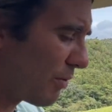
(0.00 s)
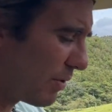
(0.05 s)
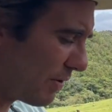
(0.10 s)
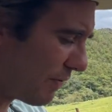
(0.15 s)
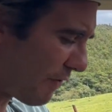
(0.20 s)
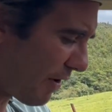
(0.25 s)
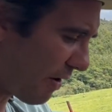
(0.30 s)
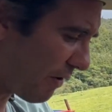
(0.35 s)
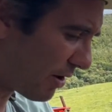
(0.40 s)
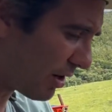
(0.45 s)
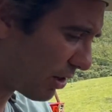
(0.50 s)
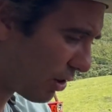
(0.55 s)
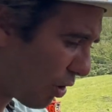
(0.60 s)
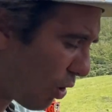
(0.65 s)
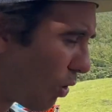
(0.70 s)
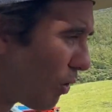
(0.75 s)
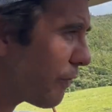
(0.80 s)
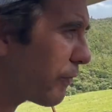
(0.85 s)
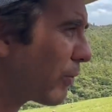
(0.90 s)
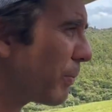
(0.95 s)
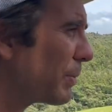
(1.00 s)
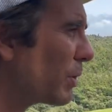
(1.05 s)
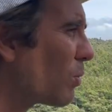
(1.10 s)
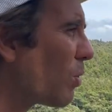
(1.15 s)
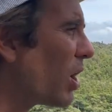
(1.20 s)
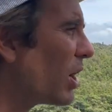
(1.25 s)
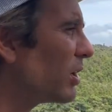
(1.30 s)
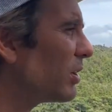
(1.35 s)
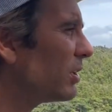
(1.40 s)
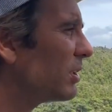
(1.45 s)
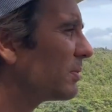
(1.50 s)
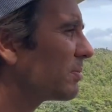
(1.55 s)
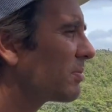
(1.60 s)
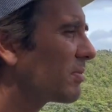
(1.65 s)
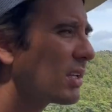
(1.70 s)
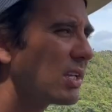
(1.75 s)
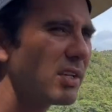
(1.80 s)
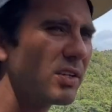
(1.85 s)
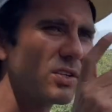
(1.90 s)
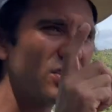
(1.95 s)
very low from the water.
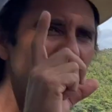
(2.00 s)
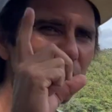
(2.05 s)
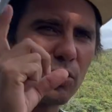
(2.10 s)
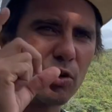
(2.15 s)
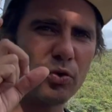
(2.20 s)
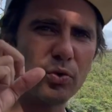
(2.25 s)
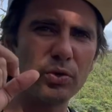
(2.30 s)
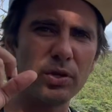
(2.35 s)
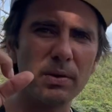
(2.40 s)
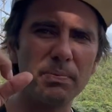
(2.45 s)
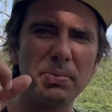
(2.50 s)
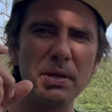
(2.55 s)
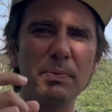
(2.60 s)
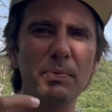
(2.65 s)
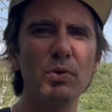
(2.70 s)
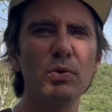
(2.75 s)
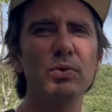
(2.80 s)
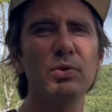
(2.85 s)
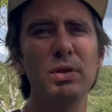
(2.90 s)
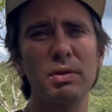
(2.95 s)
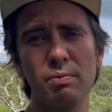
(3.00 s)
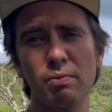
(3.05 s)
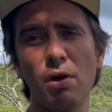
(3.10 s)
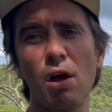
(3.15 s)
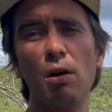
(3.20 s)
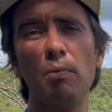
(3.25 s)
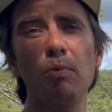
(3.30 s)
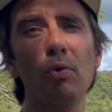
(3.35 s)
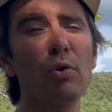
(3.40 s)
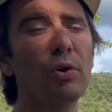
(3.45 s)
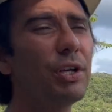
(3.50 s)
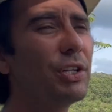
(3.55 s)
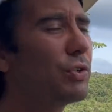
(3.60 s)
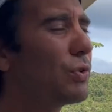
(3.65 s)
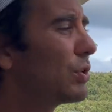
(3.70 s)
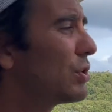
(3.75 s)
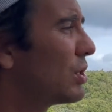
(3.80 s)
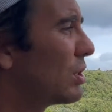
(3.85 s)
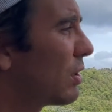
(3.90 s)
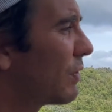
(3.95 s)
So the people that are more
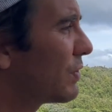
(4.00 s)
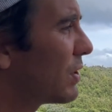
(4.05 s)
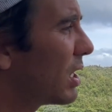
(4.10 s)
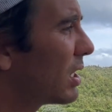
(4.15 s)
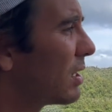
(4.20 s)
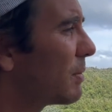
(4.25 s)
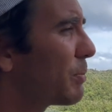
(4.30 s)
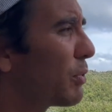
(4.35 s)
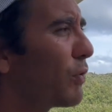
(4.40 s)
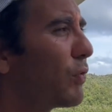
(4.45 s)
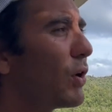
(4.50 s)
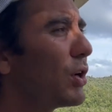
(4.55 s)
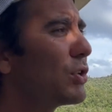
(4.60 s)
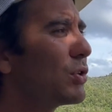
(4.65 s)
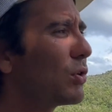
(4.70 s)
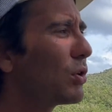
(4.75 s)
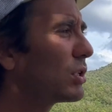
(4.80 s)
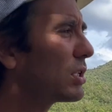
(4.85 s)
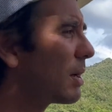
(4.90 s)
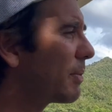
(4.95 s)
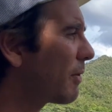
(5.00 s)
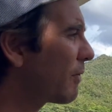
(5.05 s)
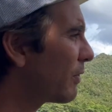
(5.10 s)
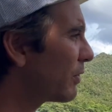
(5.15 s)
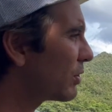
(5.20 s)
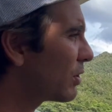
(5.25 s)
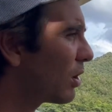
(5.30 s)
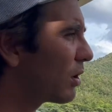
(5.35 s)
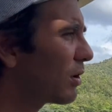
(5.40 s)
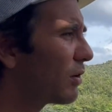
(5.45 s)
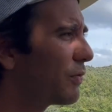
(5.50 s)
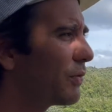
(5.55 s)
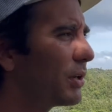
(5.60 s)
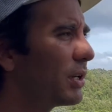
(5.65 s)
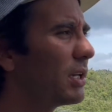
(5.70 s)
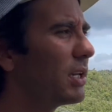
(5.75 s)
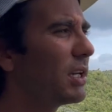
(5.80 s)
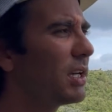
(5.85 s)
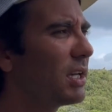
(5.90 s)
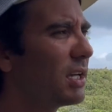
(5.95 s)
interested in taking professional type of photography
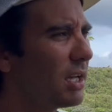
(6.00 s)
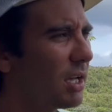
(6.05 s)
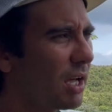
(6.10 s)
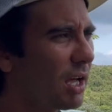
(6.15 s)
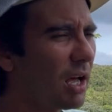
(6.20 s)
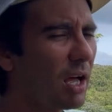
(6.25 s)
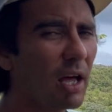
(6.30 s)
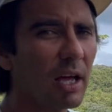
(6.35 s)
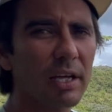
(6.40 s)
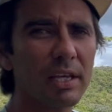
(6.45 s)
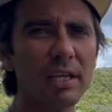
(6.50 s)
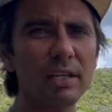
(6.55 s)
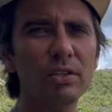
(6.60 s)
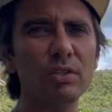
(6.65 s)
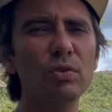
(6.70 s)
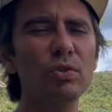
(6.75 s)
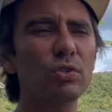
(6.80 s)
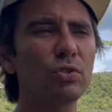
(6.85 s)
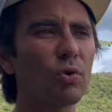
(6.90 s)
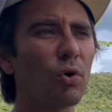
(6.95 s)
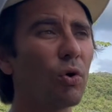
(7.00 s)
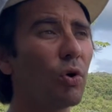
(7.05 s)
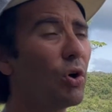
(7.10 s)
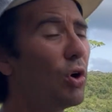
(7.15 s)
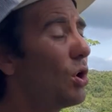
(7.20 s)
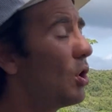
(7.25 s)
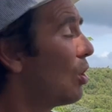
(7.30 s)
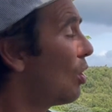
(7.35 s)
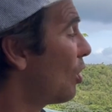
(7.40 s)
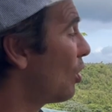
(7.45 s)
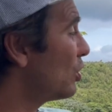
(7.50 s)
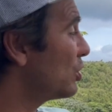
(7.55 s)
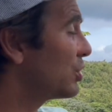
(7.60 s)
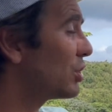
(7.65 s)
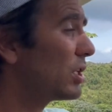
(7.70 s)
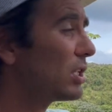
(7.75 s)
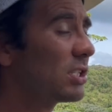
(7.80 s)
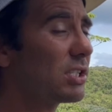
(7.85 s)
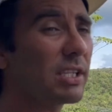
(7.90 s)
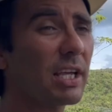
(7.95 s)
can do so, or
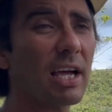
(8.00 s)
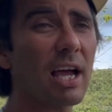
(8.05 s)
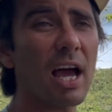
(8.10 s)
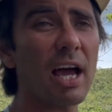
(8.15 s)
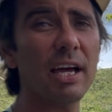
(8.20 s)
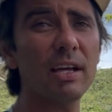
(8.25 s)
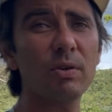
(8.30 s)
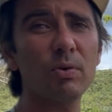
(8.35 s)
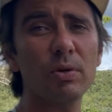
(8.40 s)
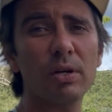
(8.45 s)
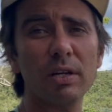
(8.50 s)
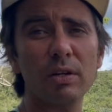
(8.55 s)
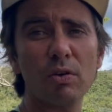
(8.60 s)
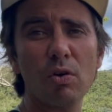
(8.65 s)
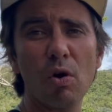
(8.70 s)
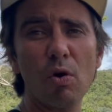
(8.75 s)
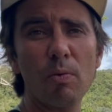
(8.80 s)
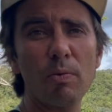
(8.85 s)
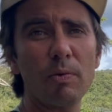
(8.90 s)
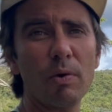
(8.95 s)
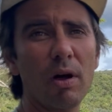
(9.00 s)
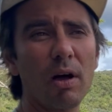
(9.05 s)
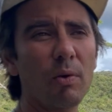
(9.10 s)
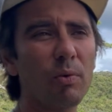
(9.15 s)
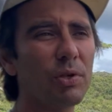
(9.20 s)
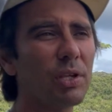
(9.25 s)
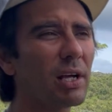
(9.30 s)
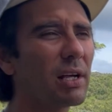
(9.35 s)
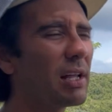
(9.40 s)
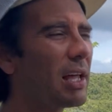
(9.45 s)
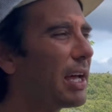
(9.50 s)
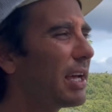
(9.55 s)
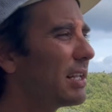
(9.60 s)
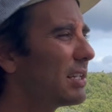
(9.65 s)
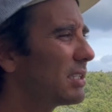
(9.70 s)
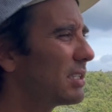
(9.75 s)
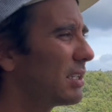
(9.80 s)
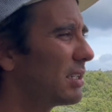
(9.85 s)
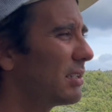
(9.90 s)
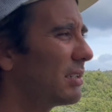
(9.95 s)
just the guide who can go with the
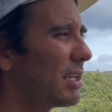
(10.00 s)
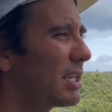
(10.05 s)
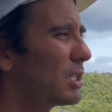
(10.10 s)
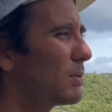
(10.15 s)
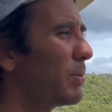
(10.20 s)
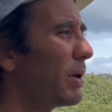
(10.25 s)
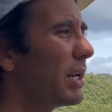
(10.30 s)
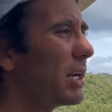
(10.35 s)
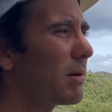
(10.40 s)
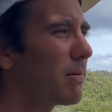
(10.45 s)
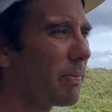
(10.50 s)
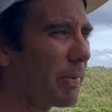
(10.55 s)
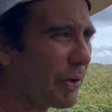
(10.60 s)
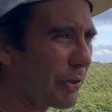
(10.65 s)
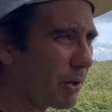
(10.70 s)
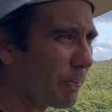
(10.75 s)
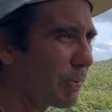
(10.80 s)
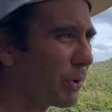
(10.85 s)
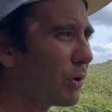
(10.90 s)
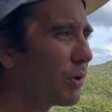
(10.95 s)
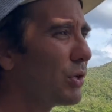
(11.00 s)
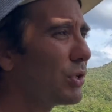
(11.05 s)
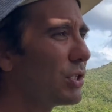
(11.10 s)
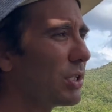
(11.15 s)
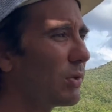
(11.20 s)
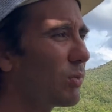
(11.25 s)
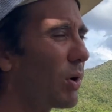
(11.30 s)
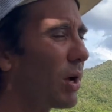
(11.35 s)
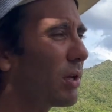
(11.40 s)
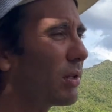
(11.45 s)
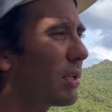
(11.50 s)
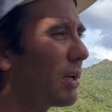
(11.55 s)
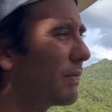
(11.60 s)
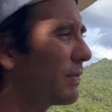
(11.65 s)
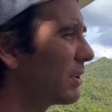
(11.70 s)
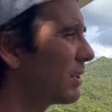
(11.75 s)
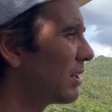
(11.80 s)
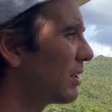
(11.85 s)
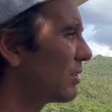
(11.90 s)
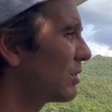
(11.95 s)
clients and explain them about the birds and wildlife
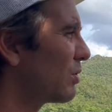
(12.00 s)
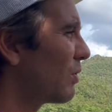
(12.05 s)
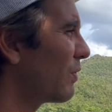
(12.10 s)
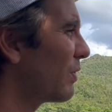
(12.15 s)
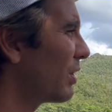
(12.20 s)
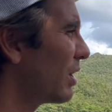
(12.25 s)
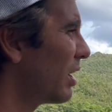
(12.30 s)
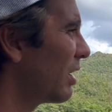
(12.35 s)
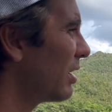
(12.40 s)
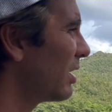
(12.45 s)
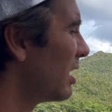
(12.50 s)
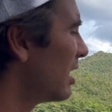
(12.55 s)
that there's over there.